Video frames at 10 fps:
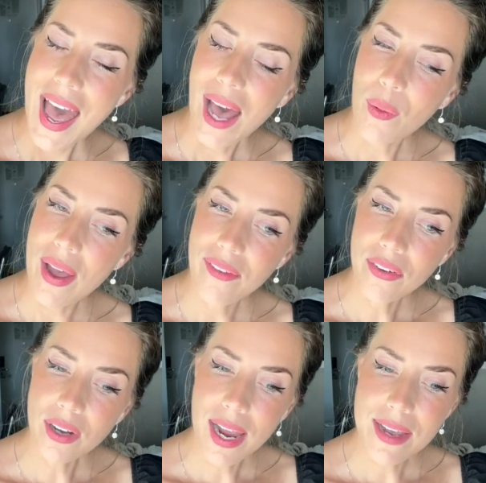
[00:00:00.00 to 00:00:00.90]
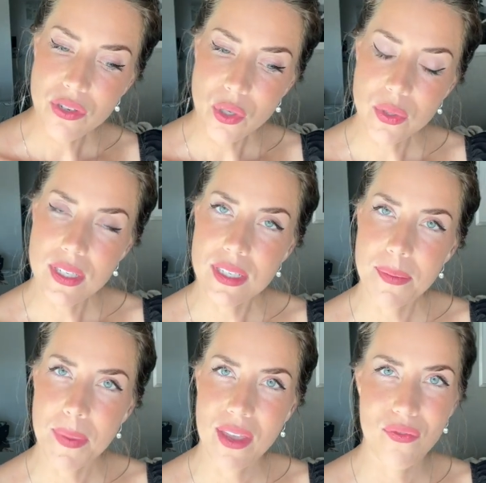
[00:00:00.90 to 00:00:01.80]
However, I have chosen to
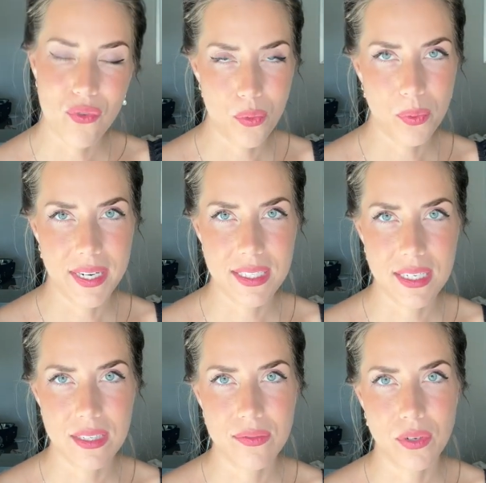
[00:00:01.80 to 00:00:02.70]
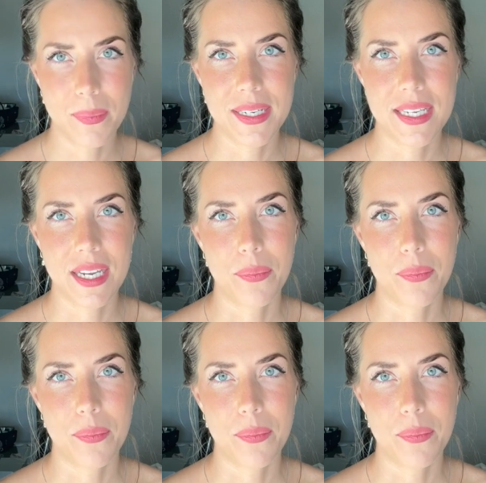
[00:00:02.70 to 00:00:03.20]
pay full prices for my ticket